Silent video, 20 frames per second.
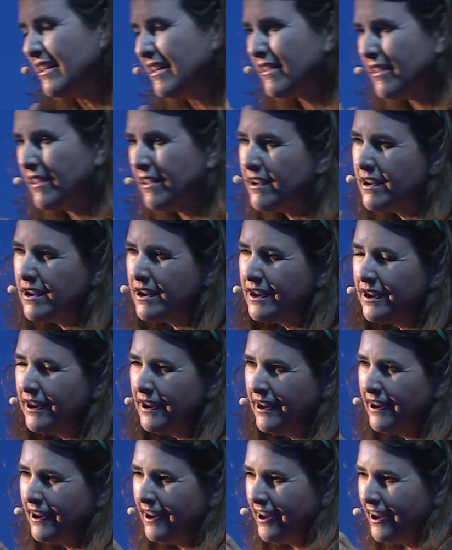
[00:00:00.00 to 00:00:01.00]
the
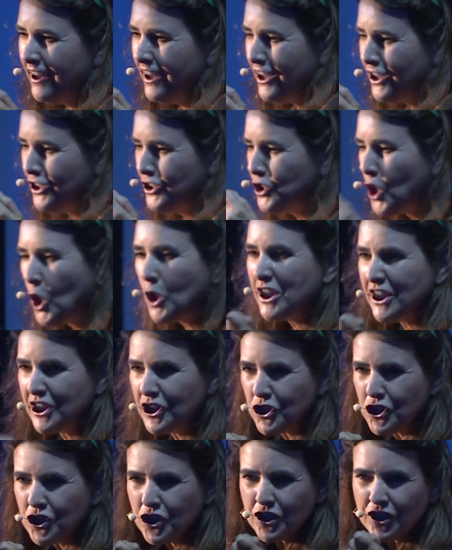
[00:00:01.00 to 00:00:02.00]

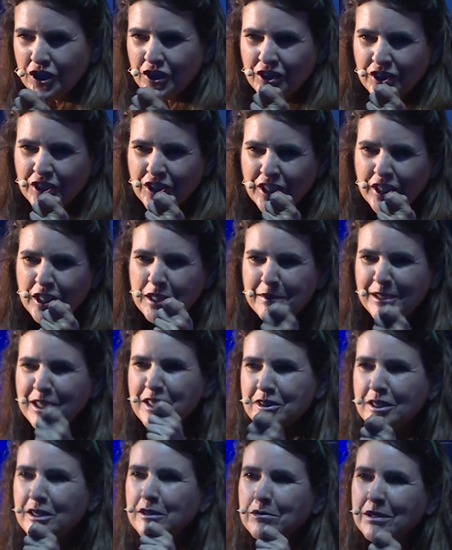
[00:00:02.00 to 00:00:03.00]
knowledge in
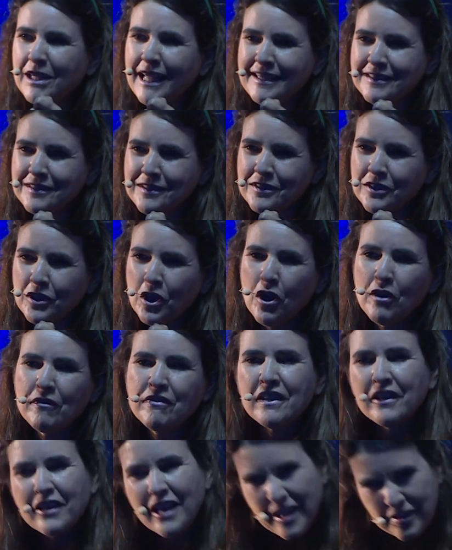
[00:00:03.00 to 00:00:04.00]
medicinal plants of
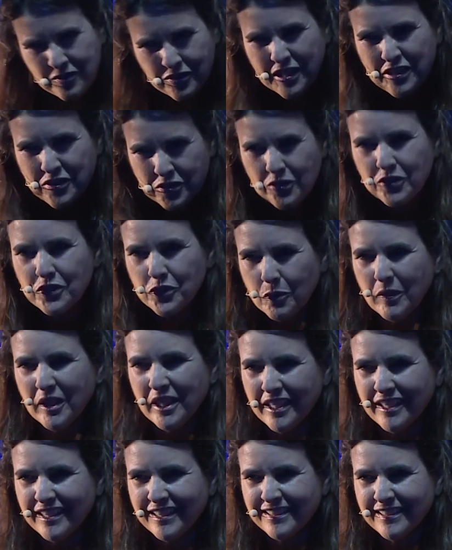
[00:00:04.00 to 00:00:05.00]
their ancestors
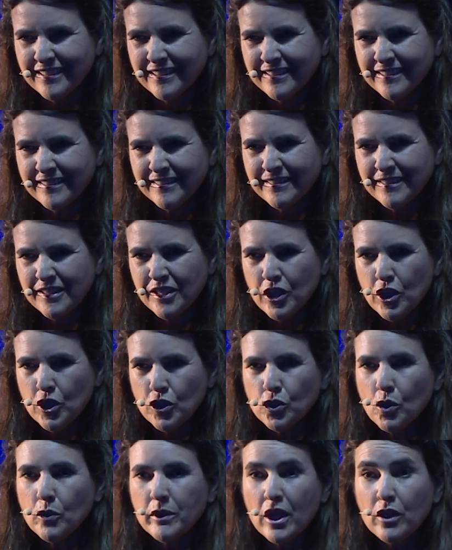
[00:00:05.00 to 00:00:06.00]
were.
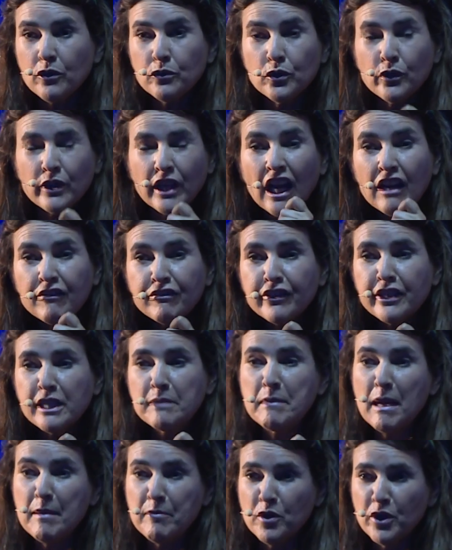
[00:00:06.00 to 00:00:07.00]
So we are recovering
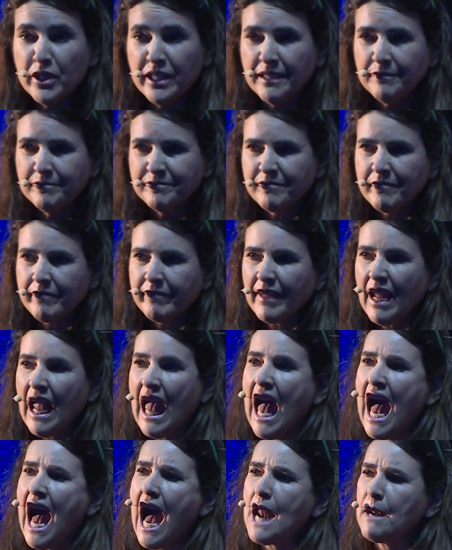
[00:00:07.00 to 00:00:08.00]
memory,
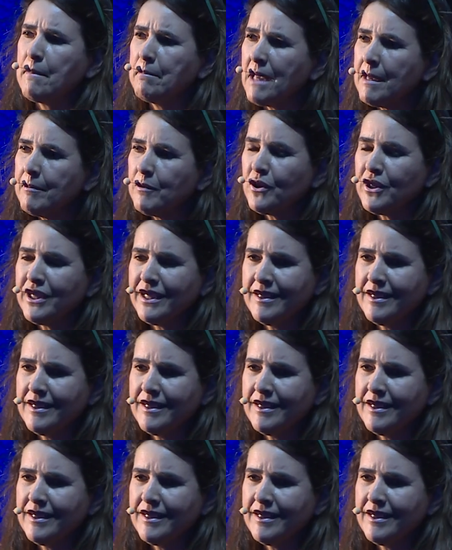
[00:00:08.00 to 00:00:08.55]
and memory